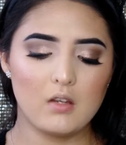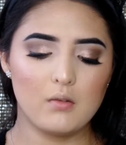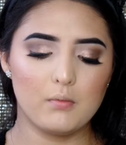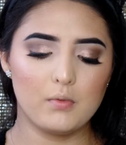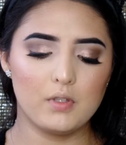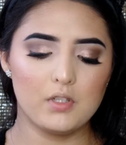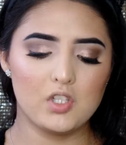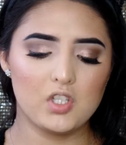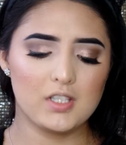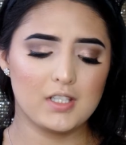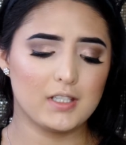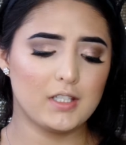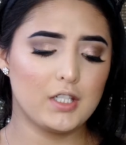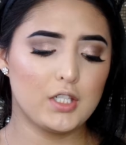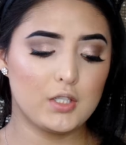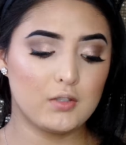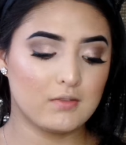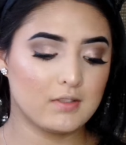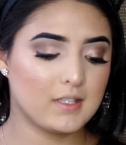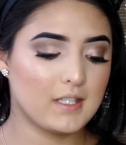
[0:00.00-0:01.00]
We're just gonna
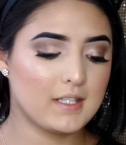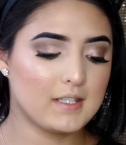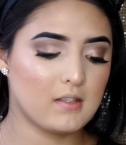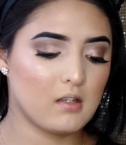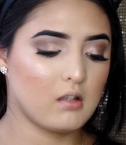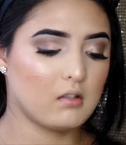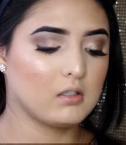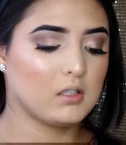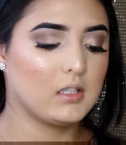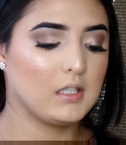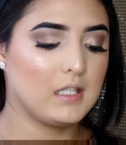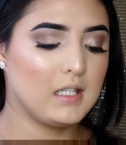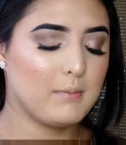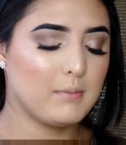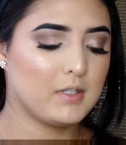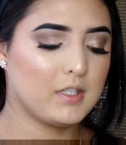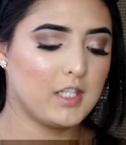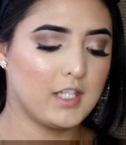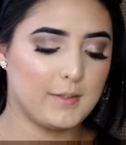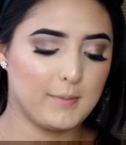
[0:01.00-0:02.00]
use this on the
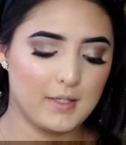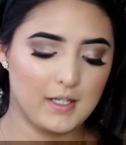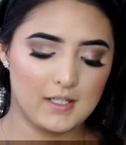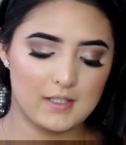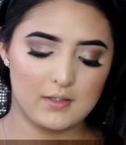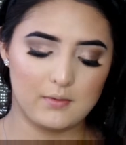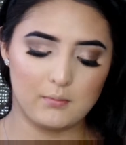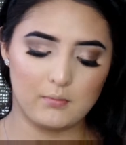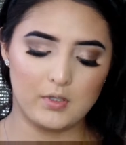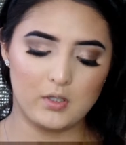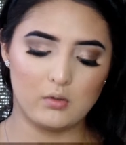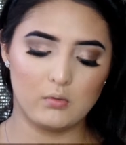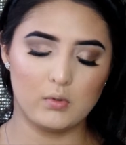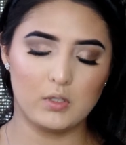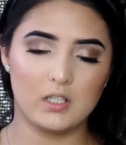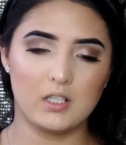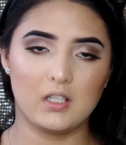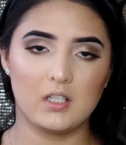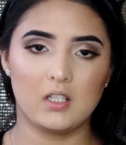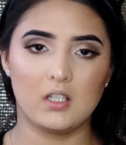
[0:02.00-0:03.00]
lips just because we don't
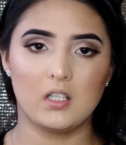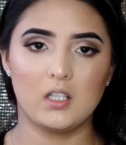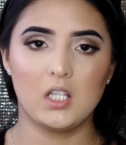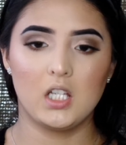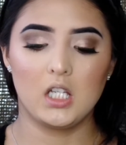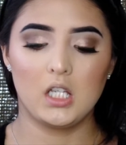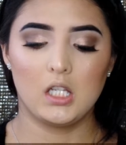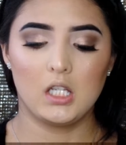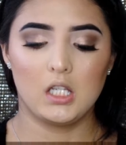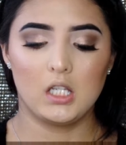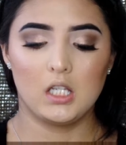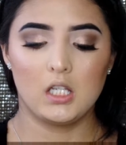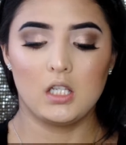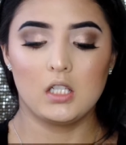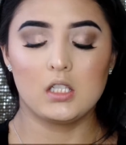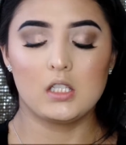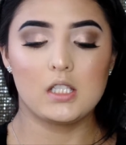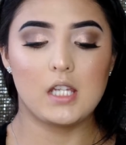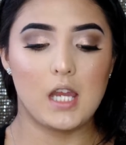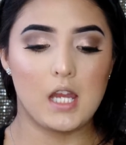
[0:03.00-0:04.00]
want to
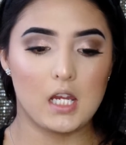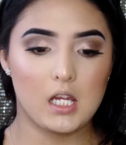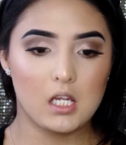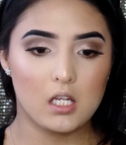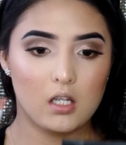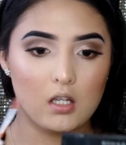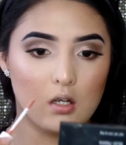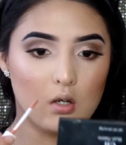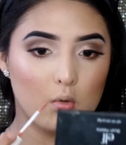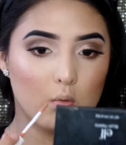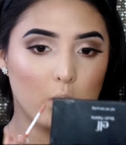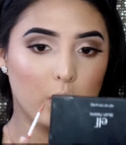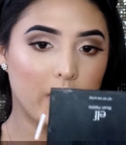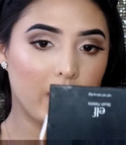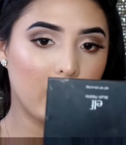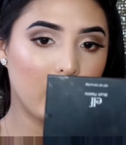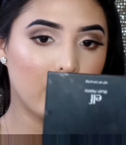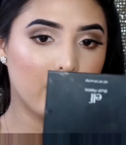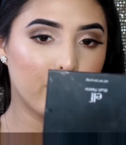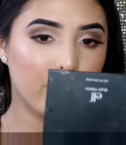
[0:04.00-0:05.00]
take
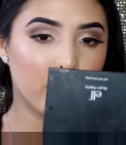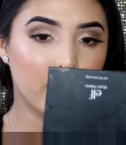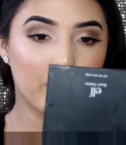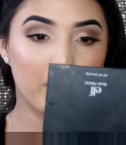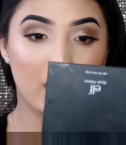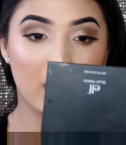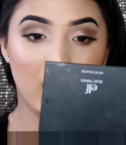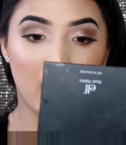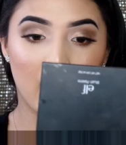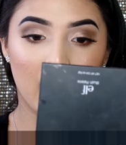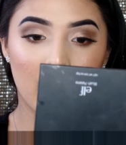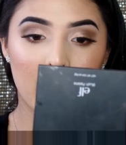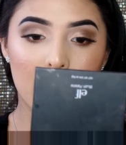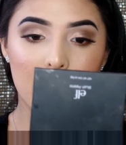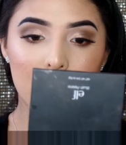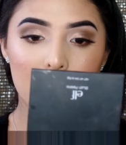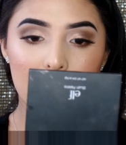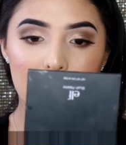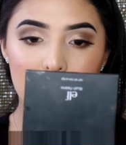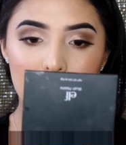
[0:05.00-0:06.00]
away from the
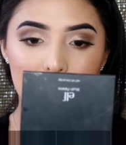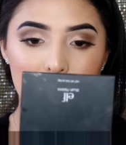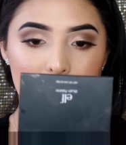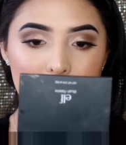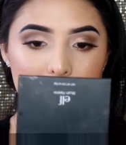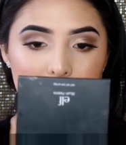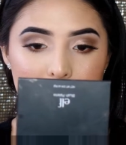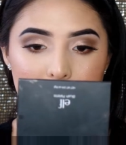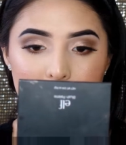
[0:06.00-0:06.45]
eyes.